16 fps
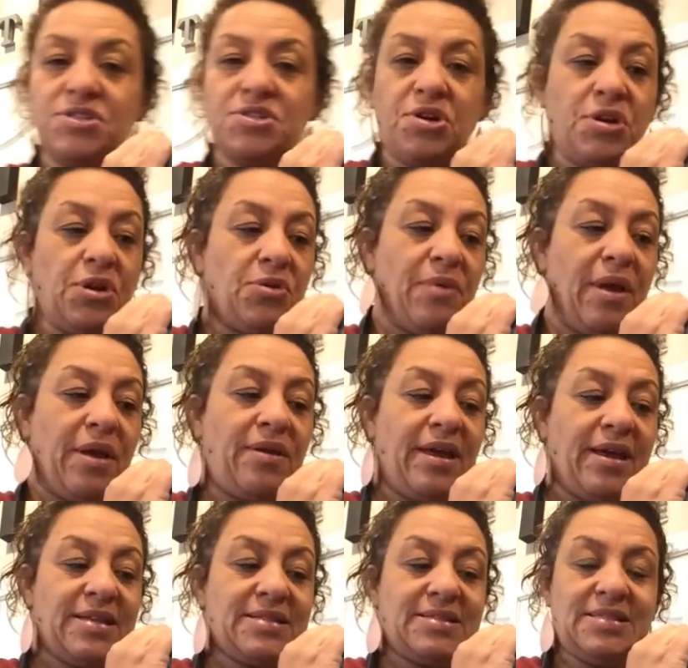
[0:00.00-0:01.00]
to turn it around,
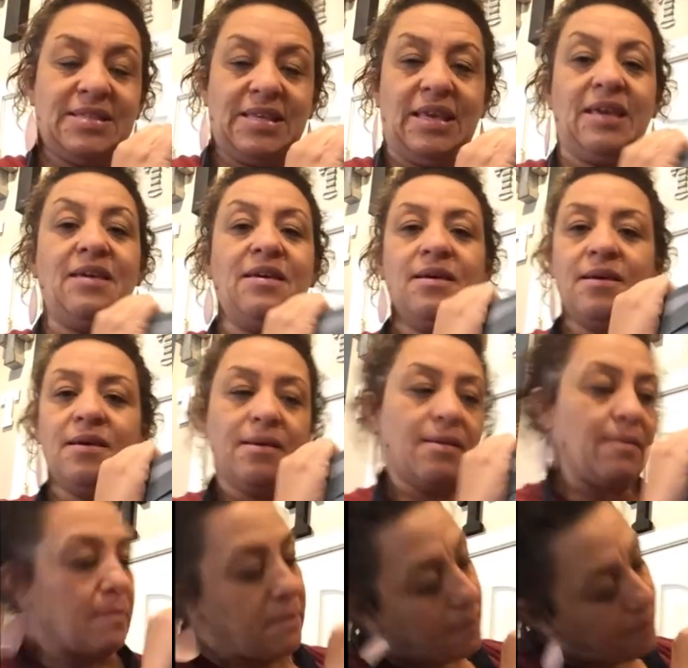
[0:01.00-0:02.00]
I could see
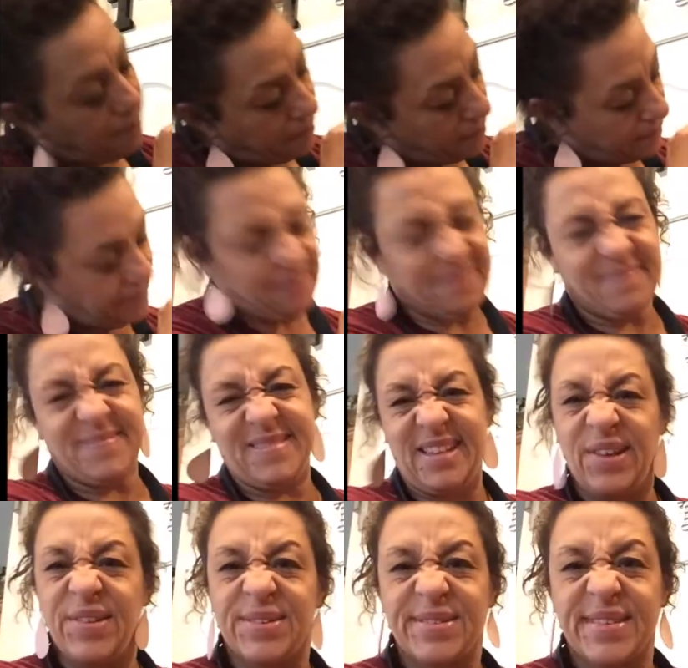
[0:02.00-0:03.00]

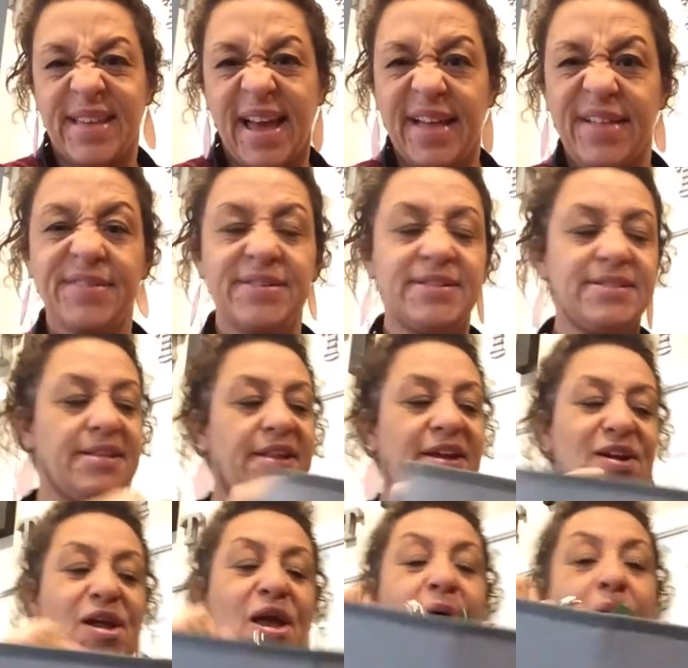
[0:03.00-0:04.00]
all those calories in
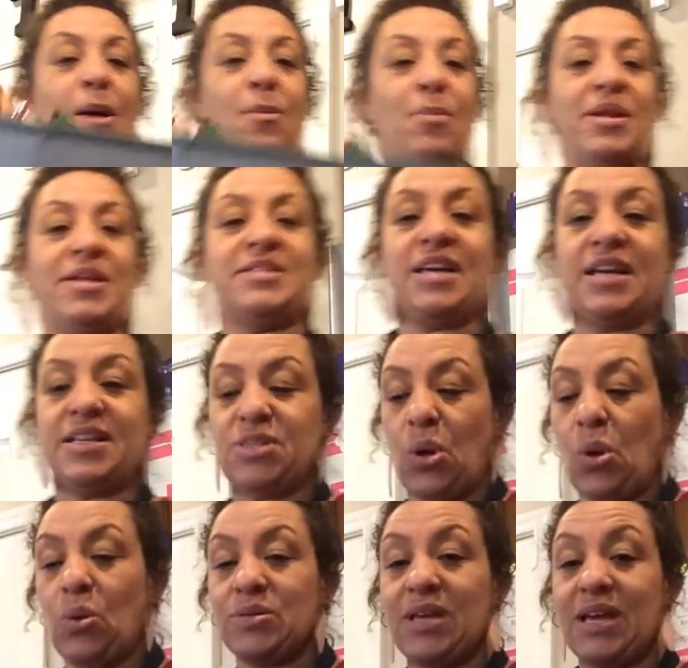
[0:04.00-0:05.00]
there, but it does
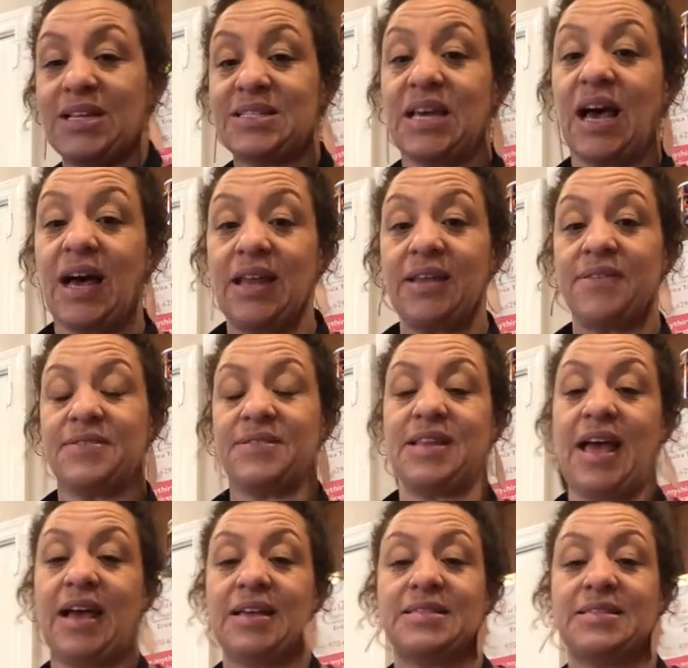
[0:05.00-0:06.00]
hold a ton of
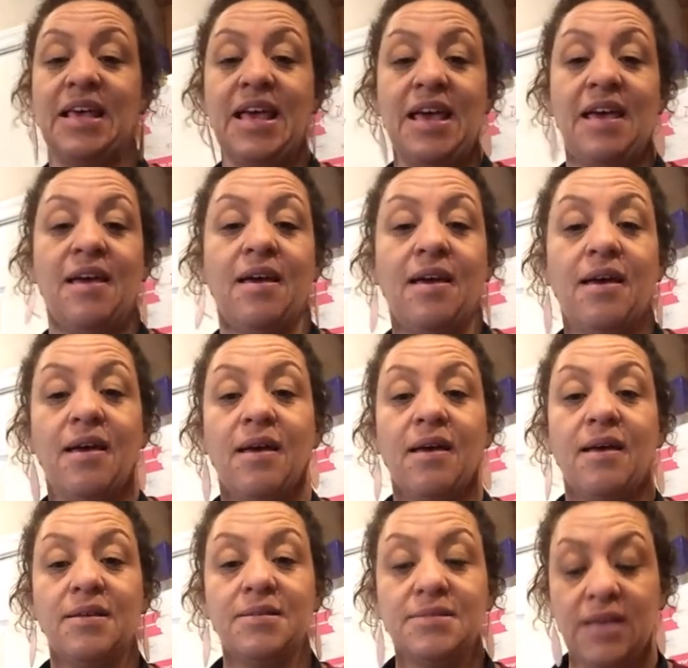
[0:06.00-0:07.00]
snacks,
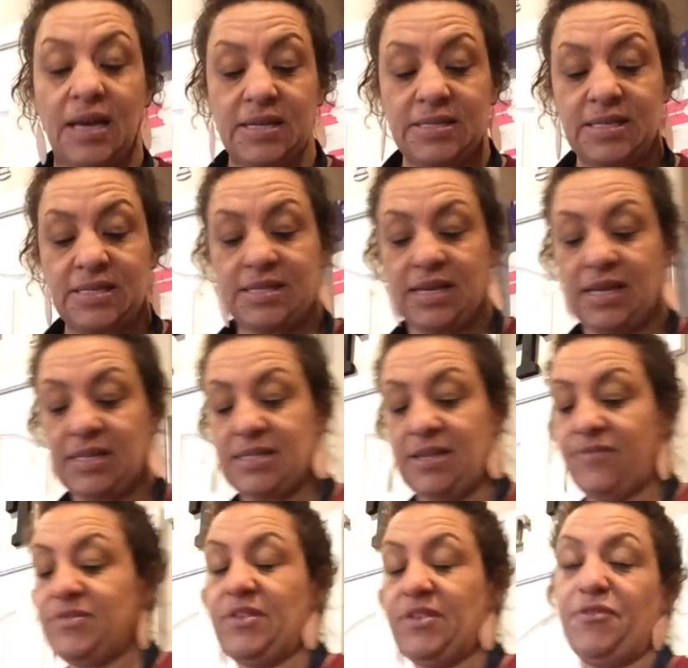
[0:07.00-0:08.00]
tons and tons
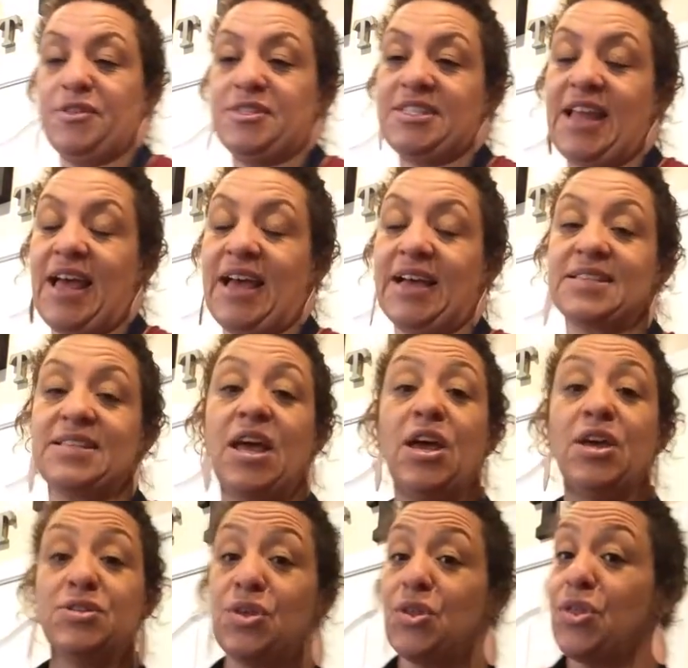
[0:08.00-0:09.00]
of different snacks.
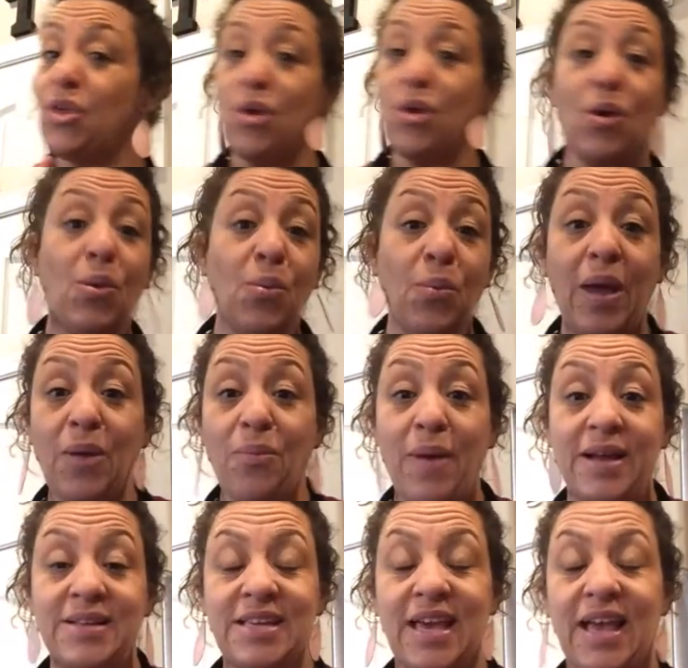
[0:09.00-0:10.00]
So the Your Way
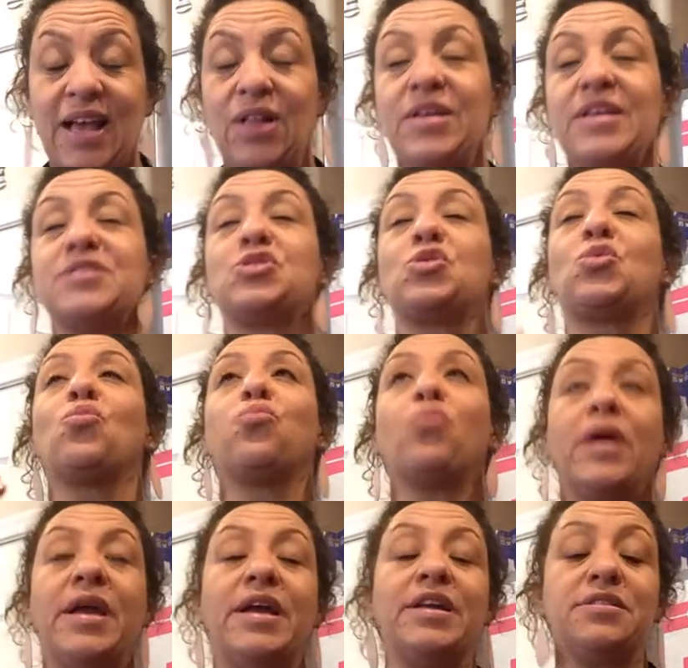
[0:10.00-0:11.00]
Rectangle is
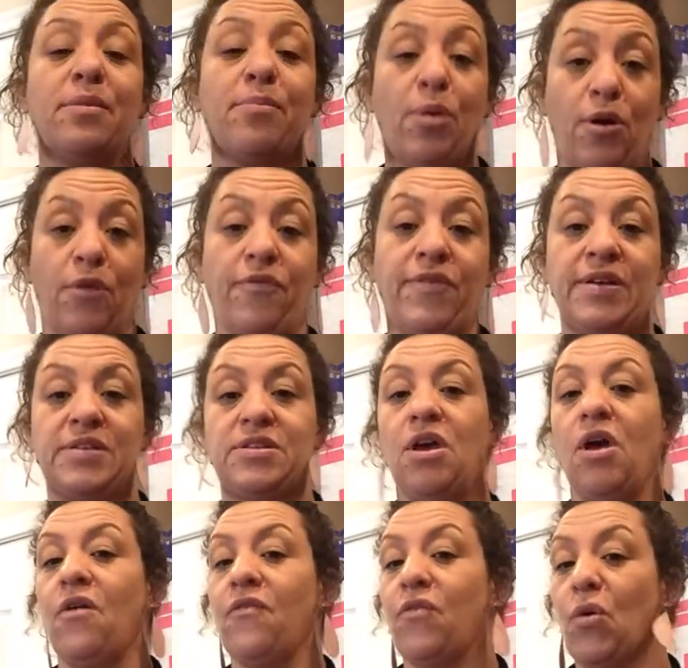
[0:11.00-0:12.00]
great, perfect
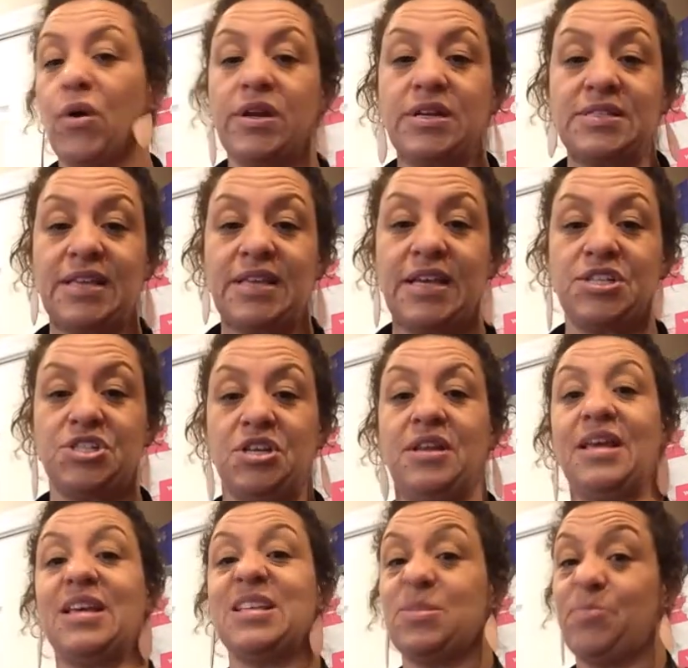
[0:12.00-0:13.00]
for
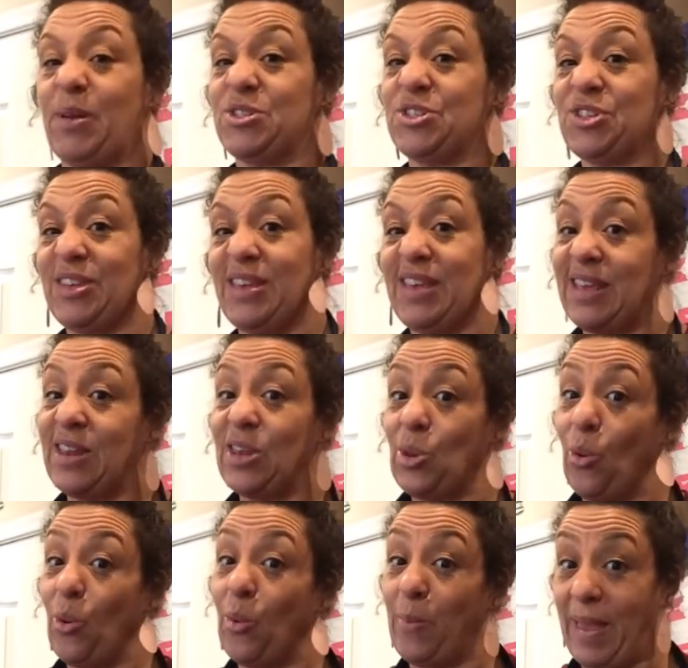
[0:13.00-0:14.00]
organization, especially in
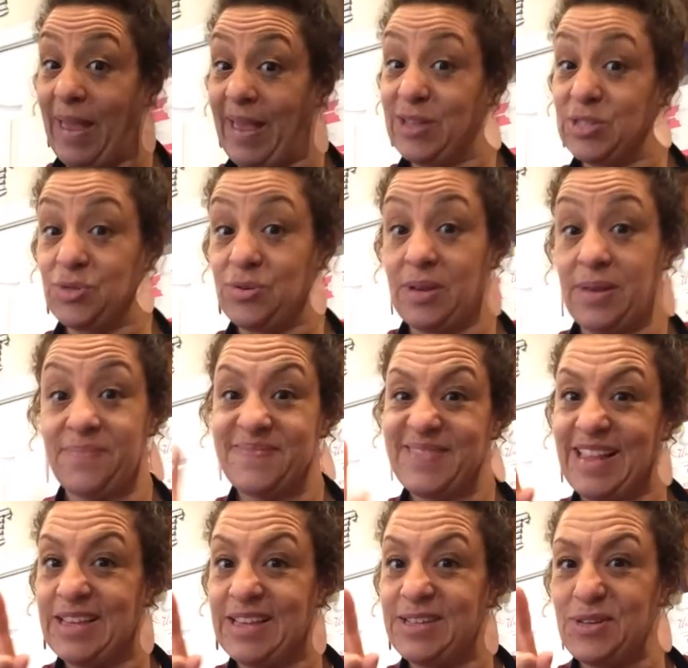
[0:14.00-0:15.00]
your pantry.
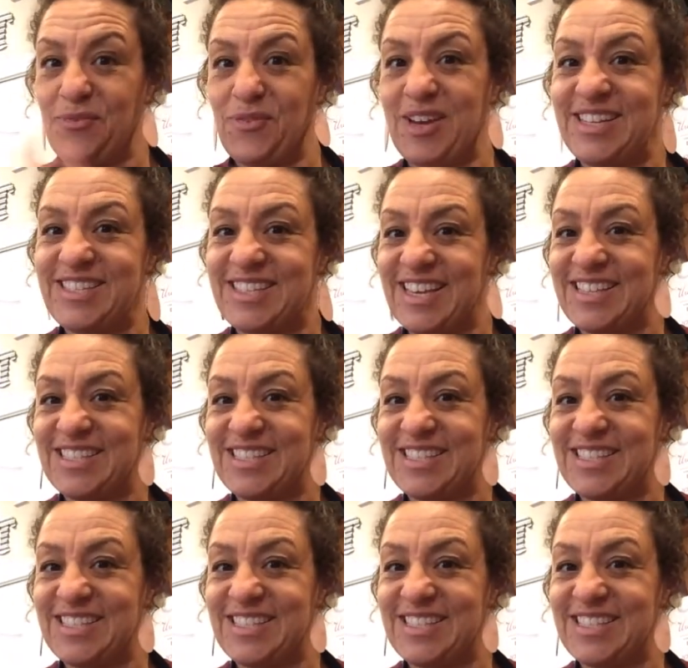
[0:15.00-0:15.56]
Don't forget to